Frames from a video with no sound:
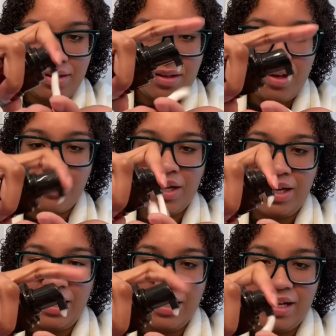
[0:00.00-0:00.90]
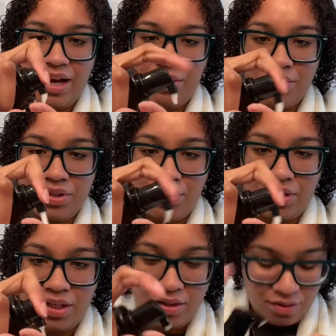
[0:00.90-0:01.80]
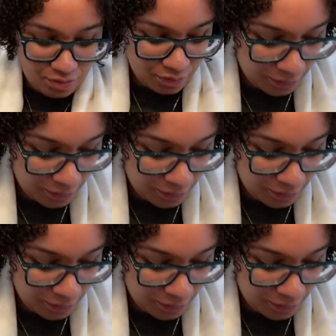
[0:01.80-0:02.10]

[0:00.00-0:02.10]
Okay, now we're talking. Okay.